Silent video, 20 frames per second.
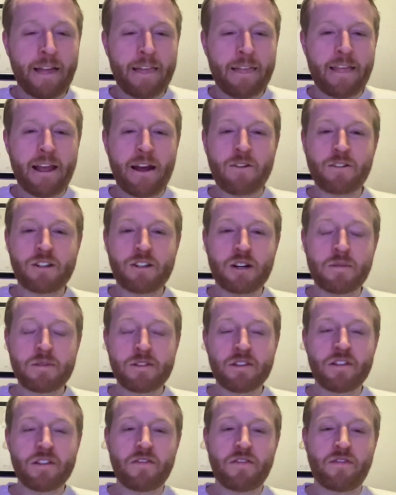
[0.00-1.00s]
Now, in terms
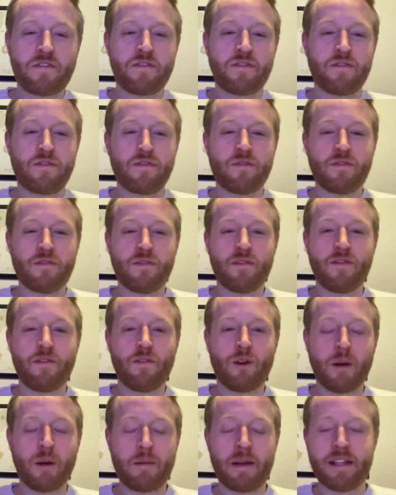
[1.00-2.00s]
of
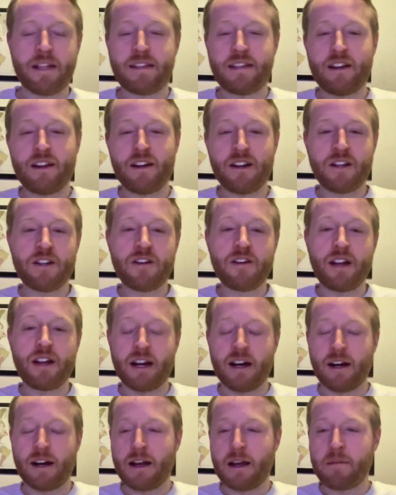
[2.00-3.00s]
what Man City are going to do
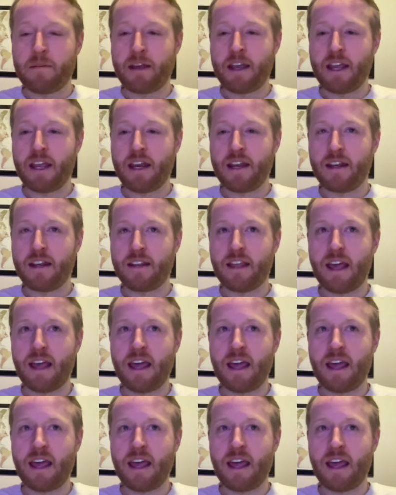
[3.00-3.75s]
here, I mean,